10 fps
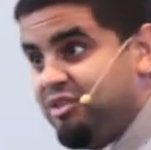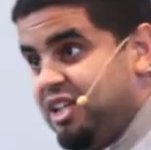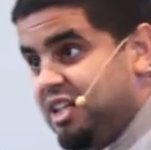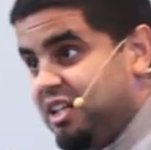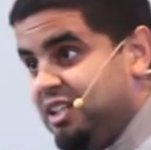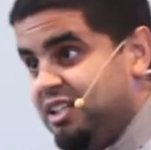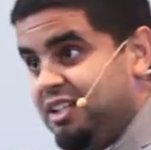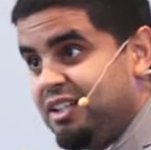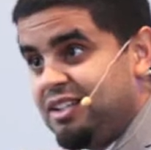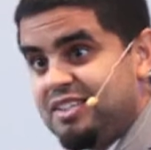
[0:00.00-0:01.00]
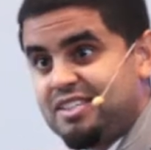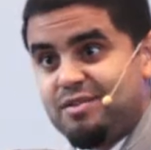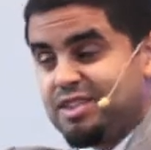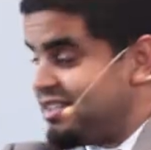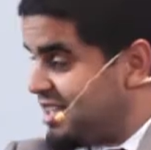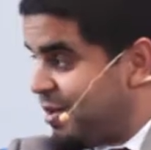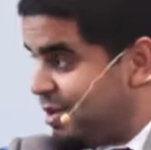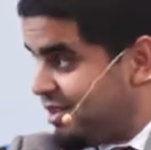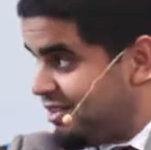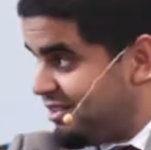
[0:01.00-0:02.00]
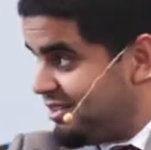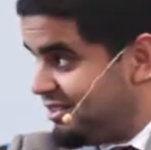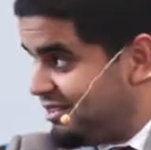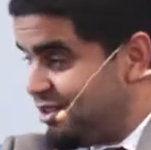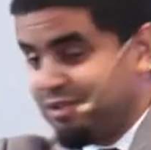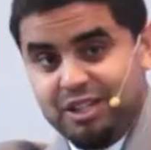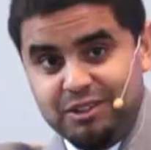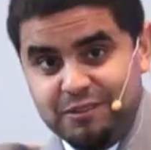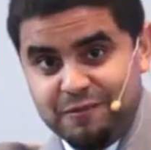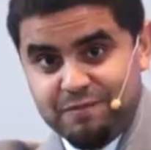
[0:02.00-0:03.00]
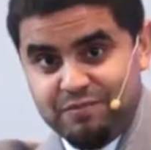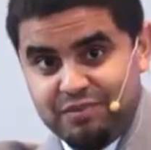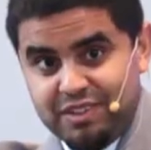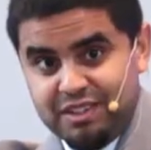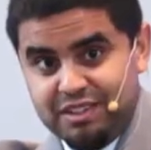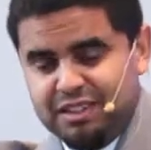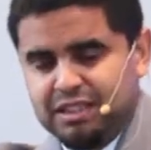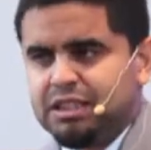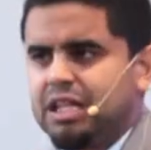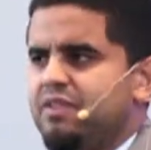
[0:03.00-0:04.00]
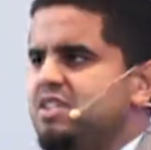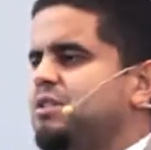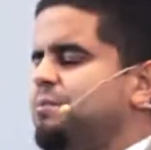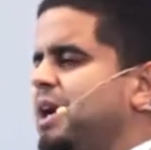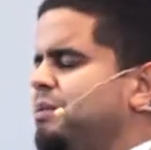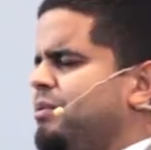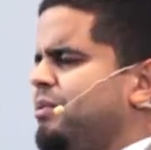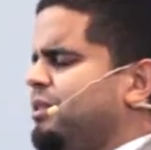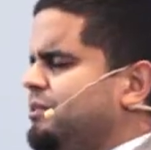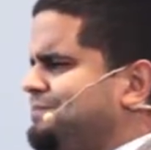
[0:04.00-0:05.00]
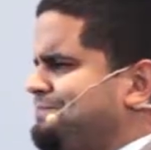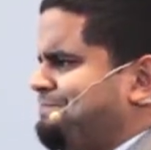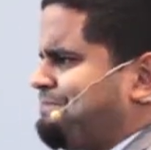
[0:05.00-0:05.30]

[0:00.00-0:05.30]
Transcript: via the seventh-day Sabbath. You follow? Now, this is the problem, though.